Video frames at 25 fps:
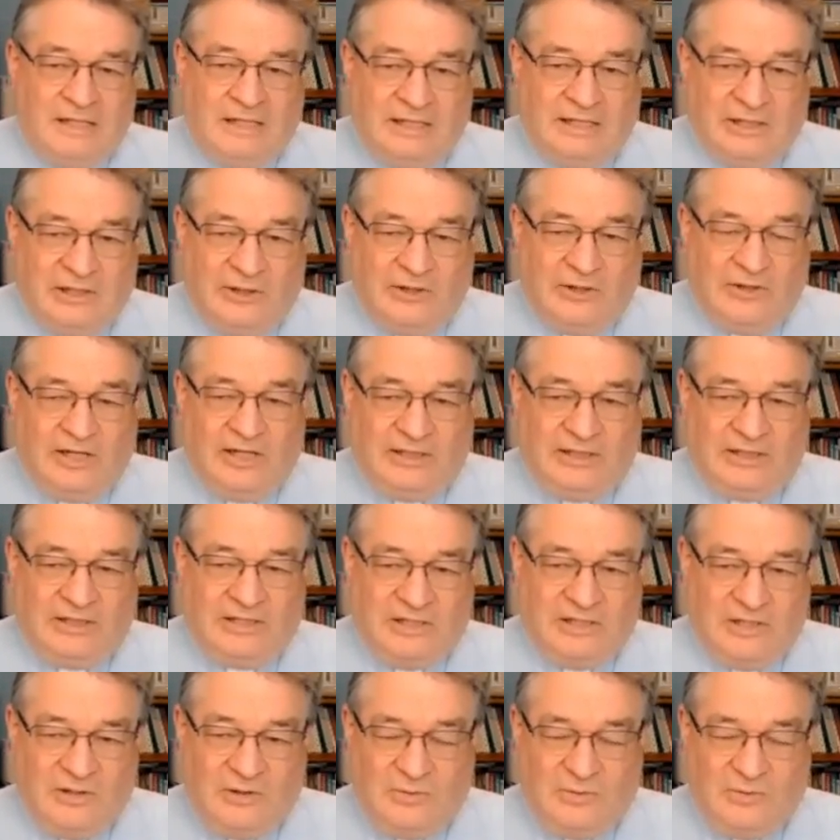and
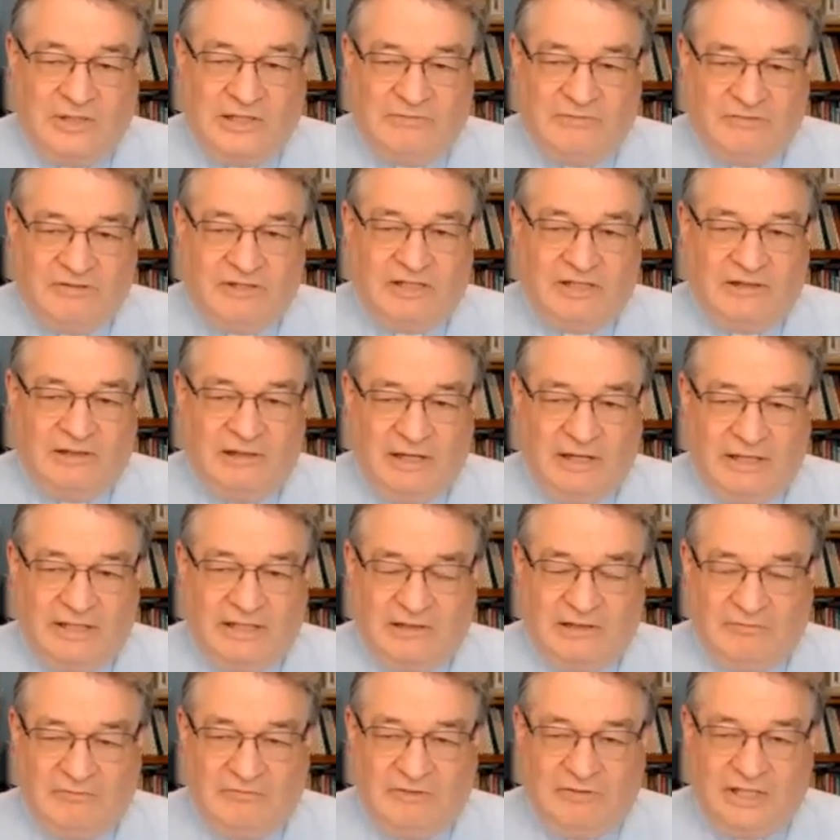so we feel like
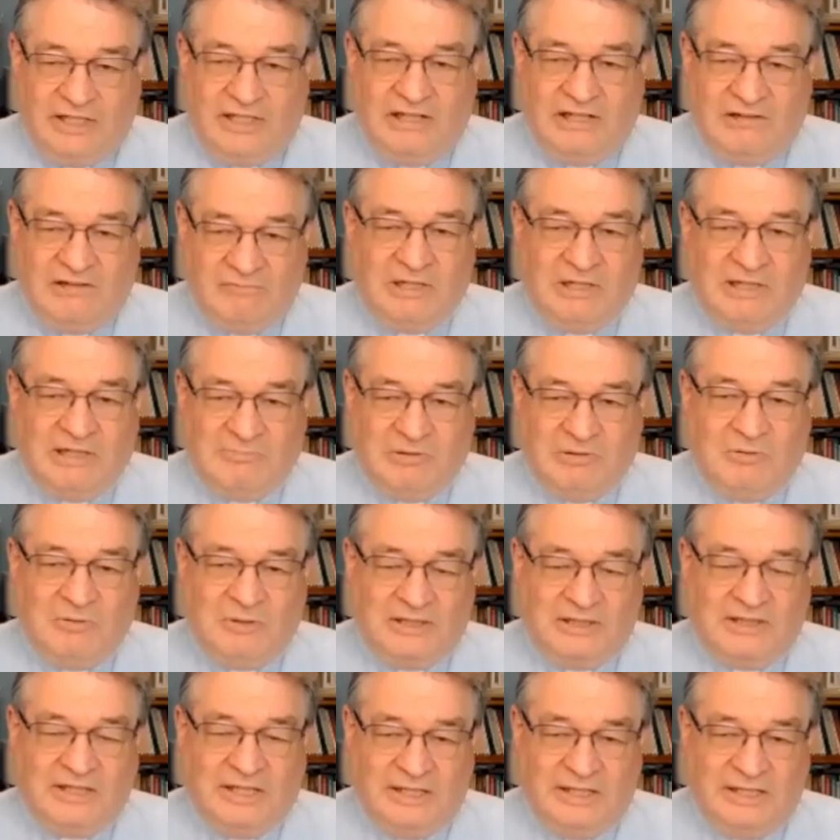if we give people
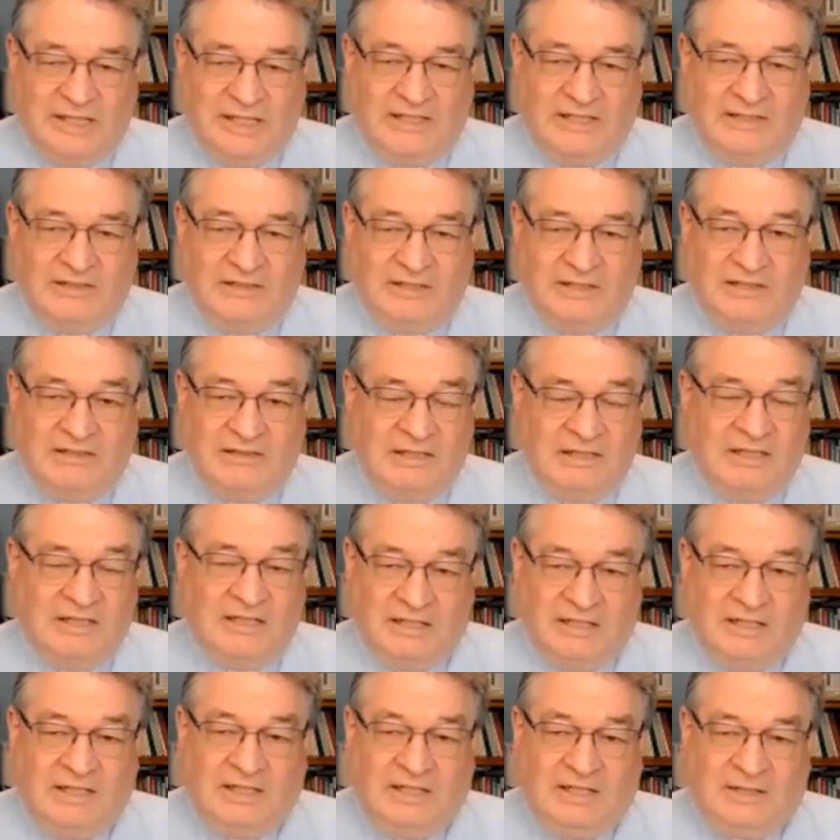what they need, then
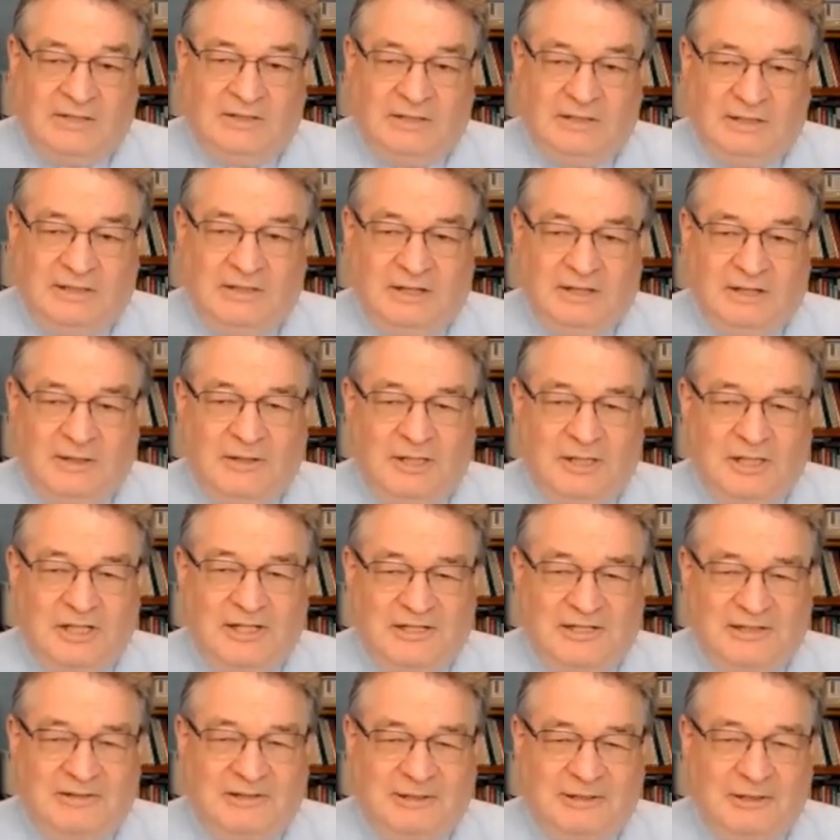they'll
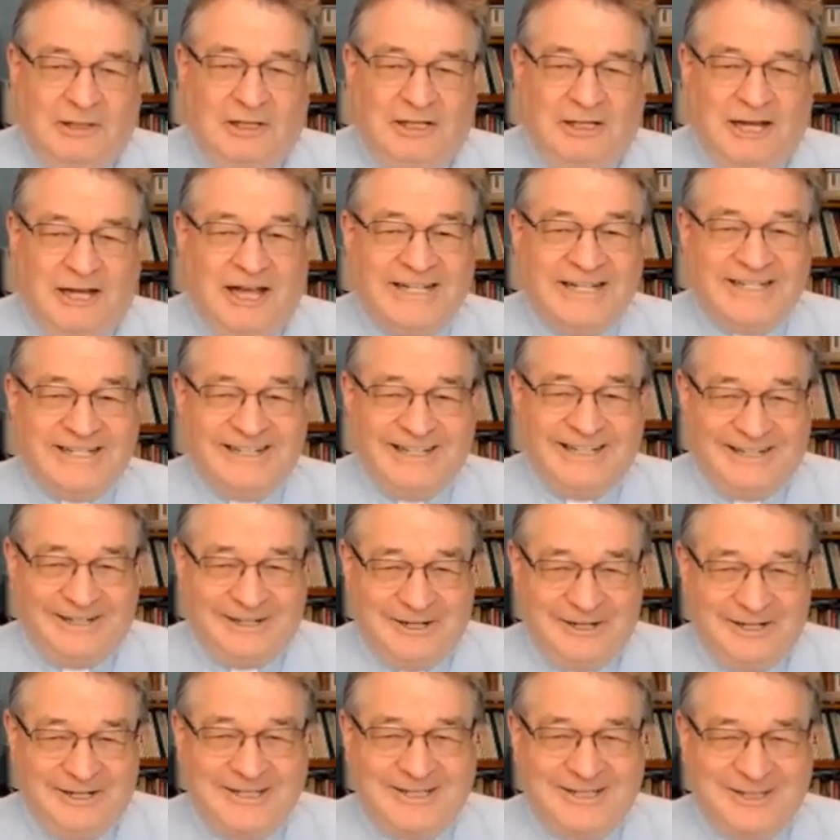look kindly
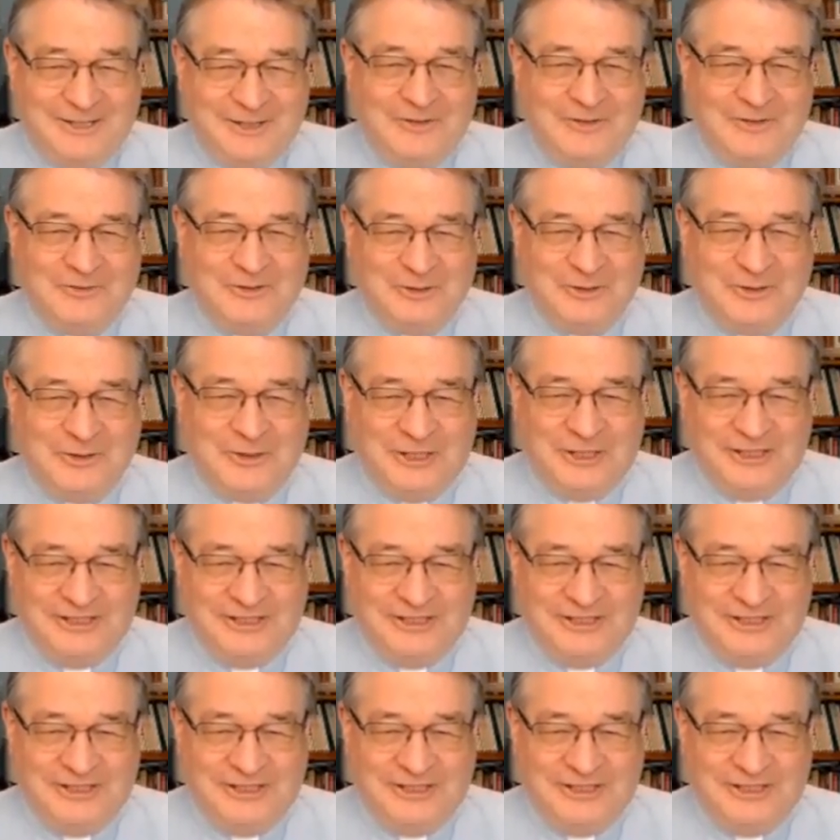on us in the future.